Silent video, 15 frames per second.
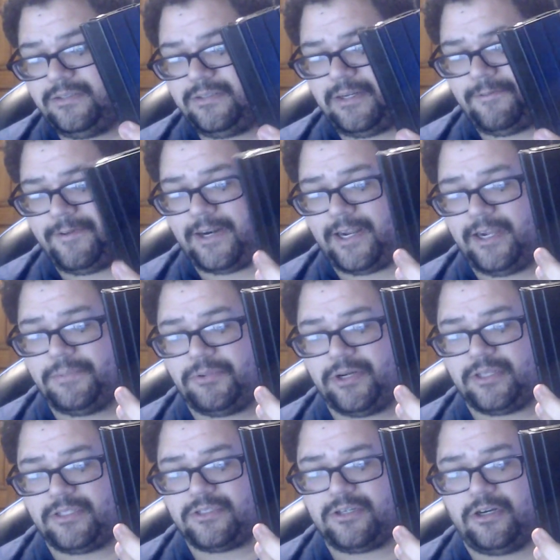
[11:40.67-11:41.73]
when I
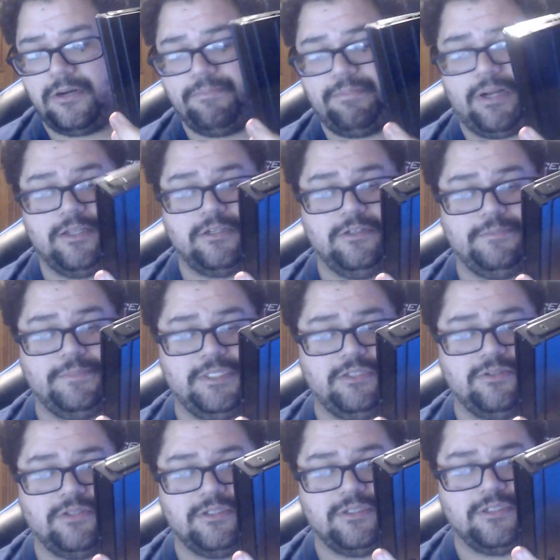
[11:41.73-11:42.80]
upgrade the SCAR, I'm probably going to be
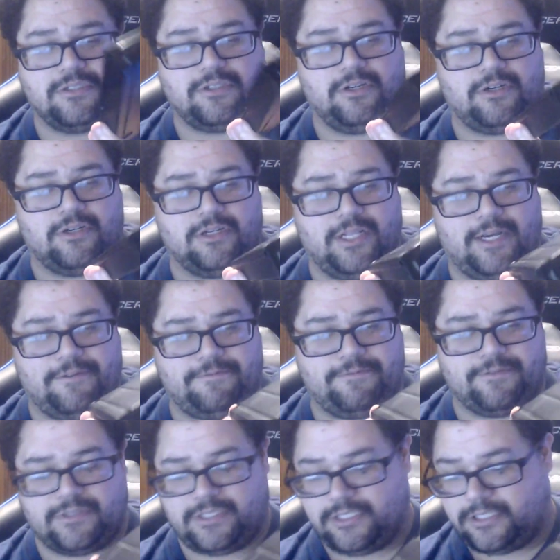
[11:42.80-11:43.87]
using the SCAR a lot
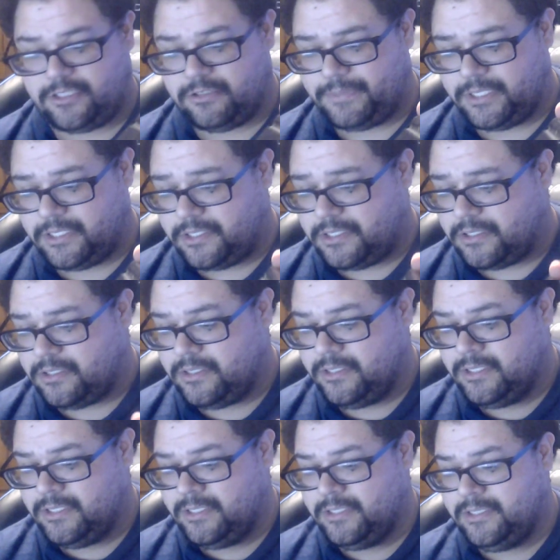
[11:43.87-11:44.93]
for CQB
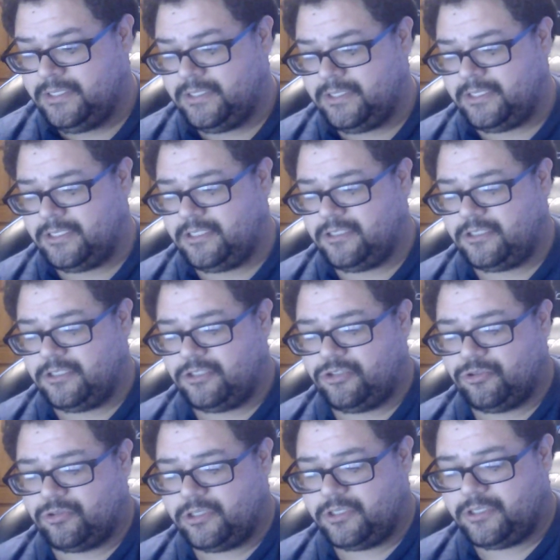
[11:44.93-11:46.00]
since it's the
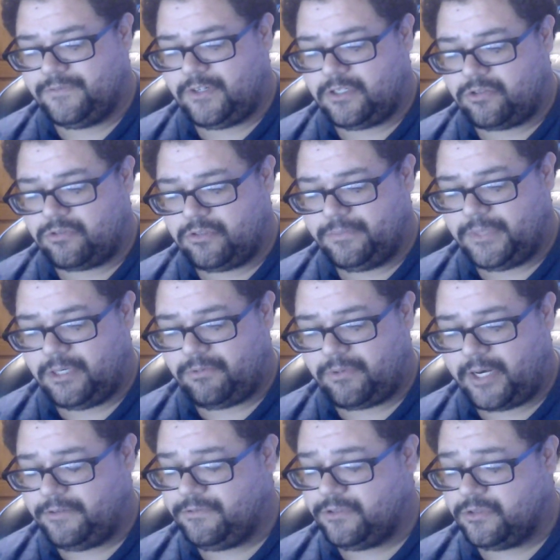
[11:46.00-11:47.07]
shortest of all three of my
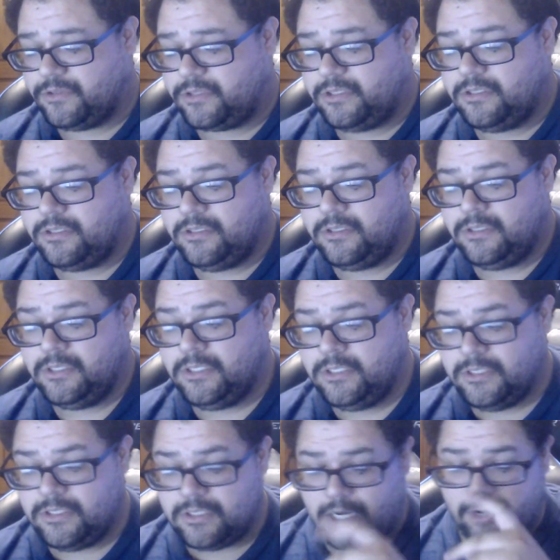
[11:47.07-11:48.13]
rifles.
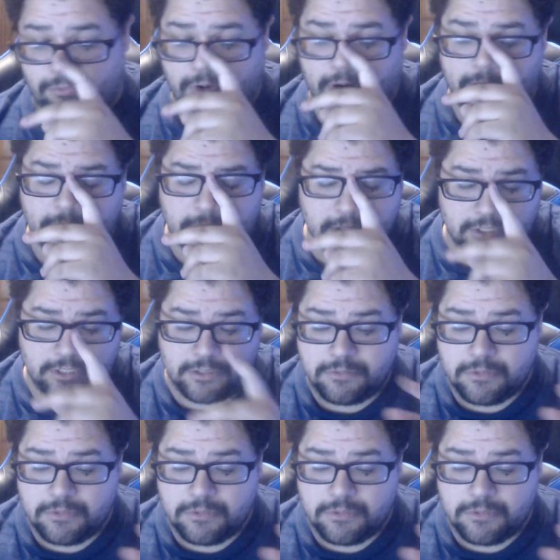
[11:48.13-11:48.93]
Ironically,